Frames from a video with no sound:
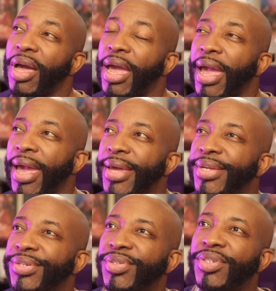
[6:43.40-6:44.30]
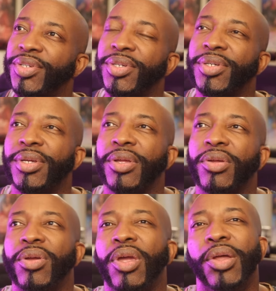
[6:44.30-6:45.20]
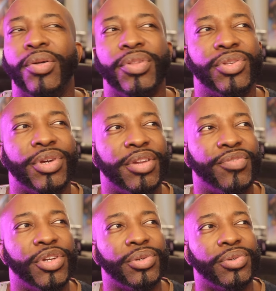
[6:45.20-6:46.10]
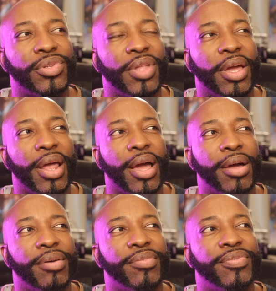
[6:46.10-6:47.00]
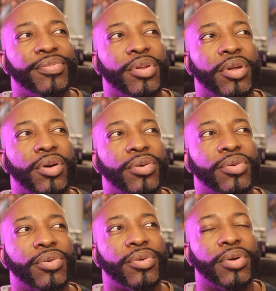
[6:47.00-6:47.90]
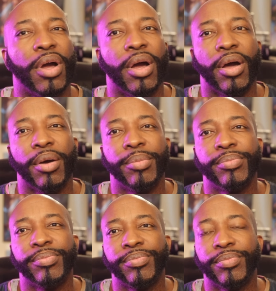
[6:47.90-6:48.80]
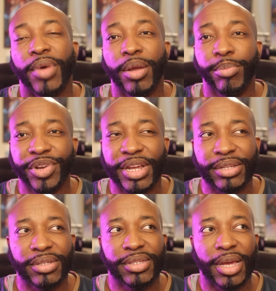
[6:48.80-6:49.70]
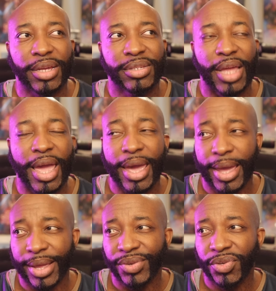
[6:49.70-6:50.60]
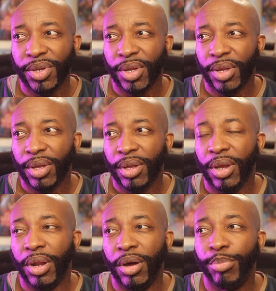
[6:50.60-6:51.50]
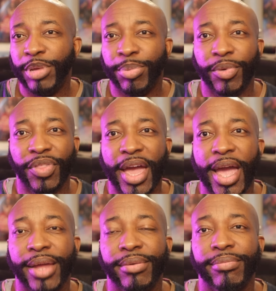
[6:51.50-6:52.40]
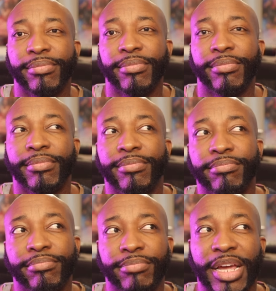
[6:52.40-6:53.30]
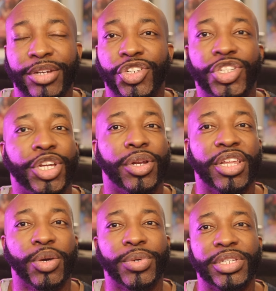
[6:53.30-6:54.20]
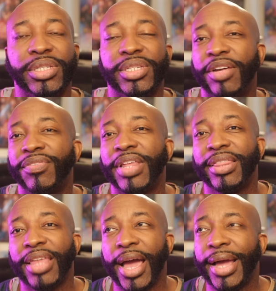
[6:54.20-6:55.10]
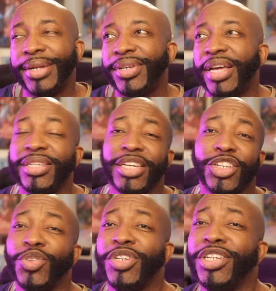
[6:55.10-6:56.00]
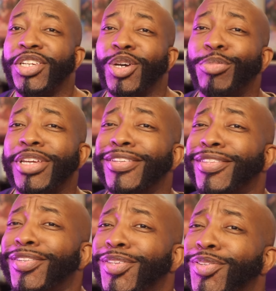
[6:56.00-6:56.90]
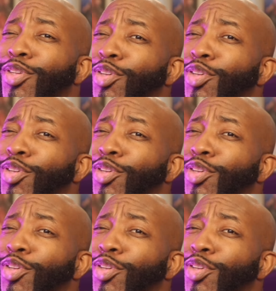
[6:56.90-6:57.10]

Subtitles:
And, you know, these are individuals that have, you know, unprotected sex, and, you know, people that like to share liquids and stuff like that, not to get too detailed because this is